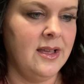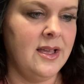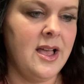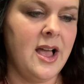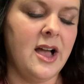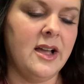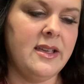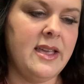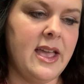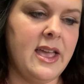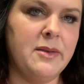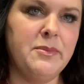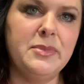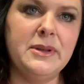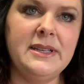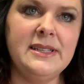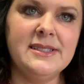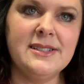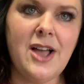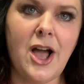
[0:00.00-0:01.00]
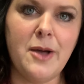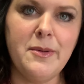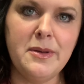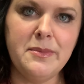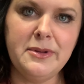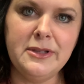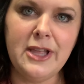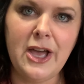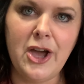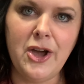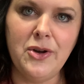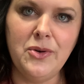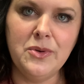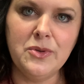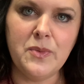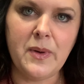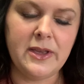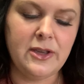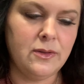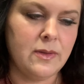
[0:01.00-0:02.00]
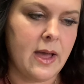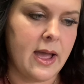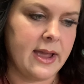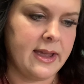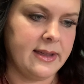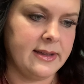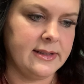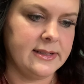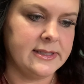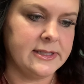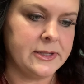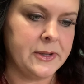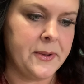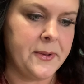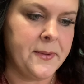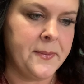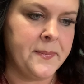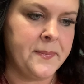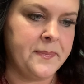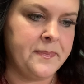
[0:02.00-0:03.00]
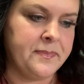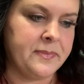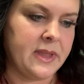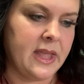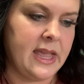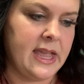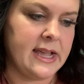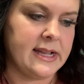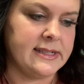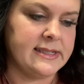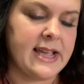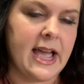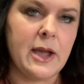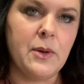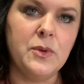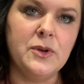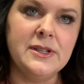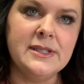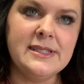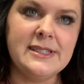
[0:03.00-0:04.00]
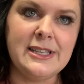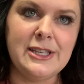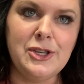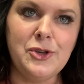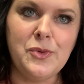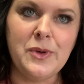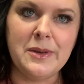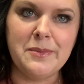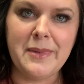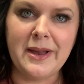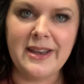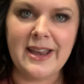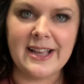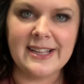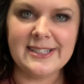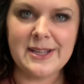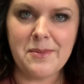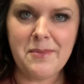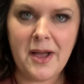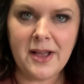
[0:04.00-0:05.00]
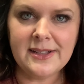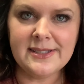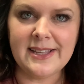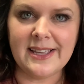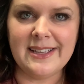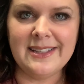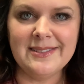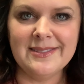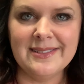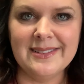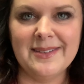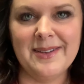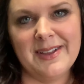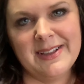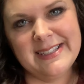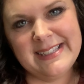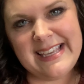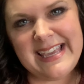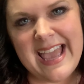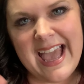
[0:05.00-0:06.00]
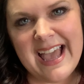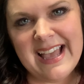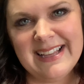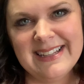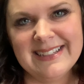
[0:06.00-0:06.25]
Again, please comment below with what you liked, and I will see you in my next unboxing. See ya!